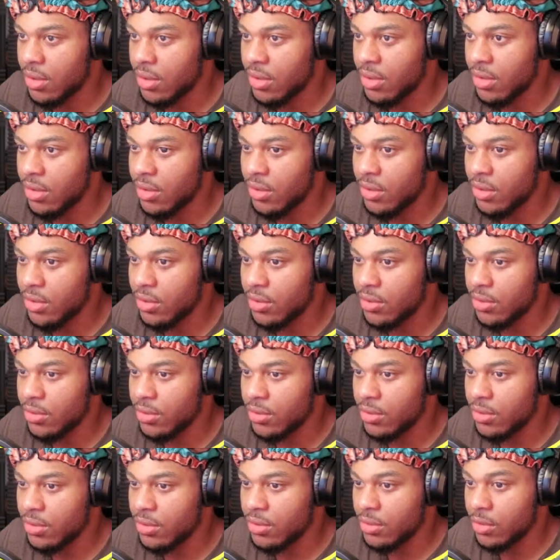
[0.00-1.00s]

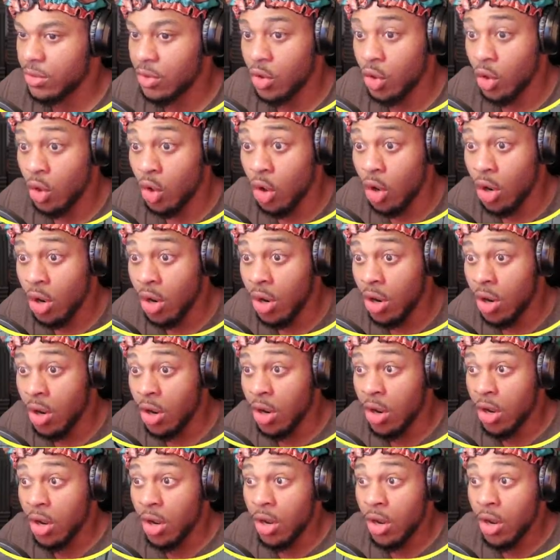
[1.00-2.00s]

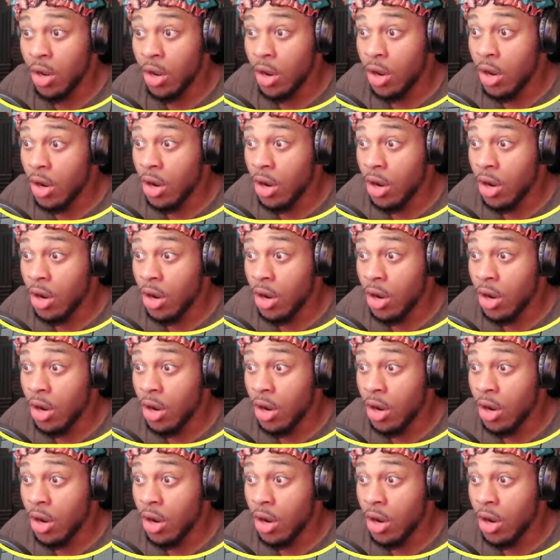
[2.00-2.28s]
[no speech]